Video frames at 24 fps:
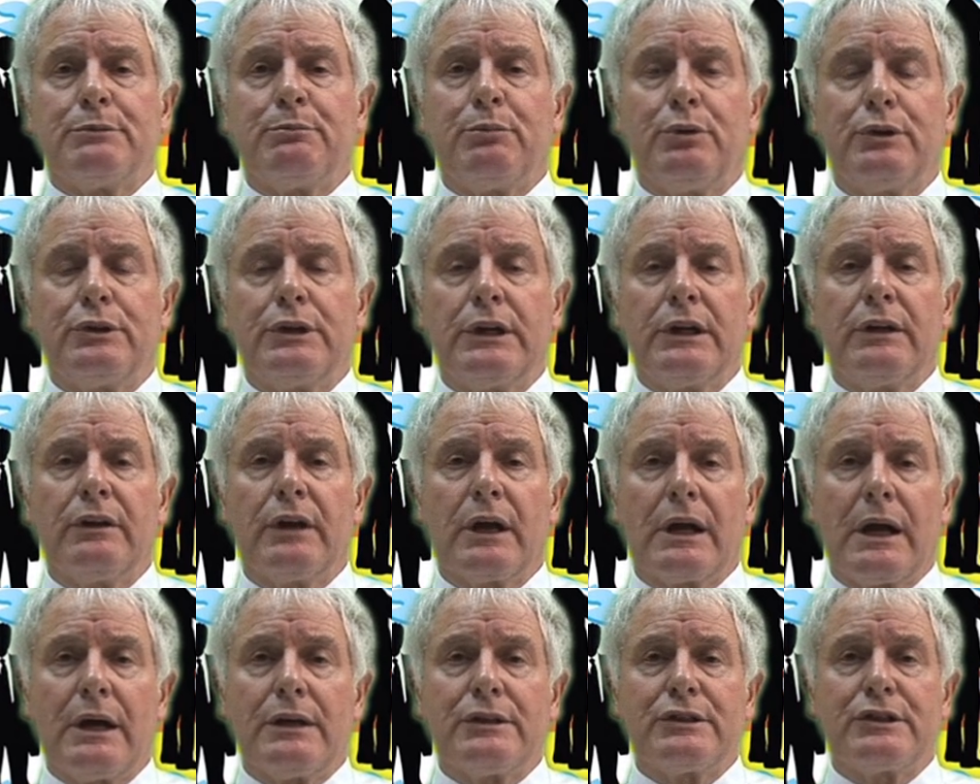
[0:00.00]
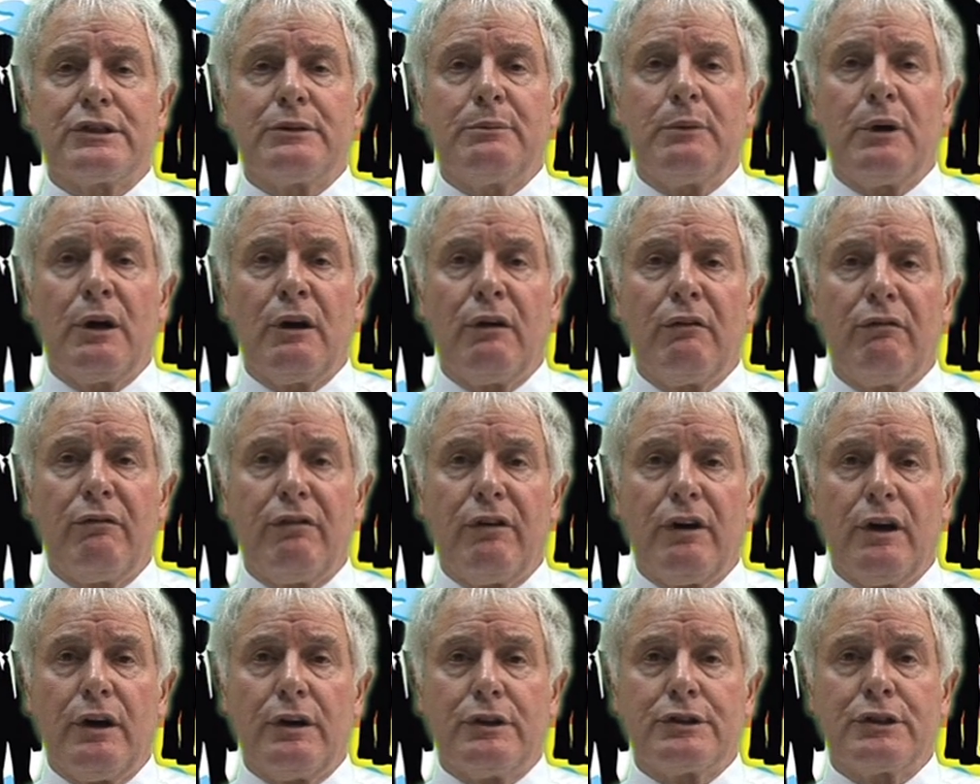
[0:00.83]
putting the customer
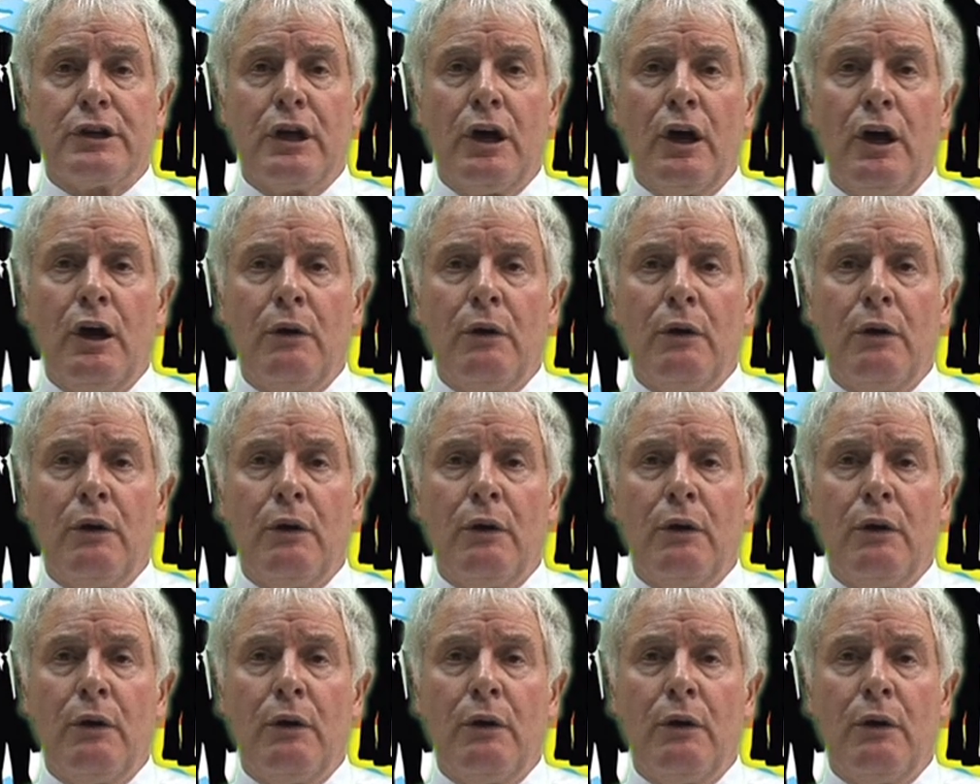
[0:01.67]
first,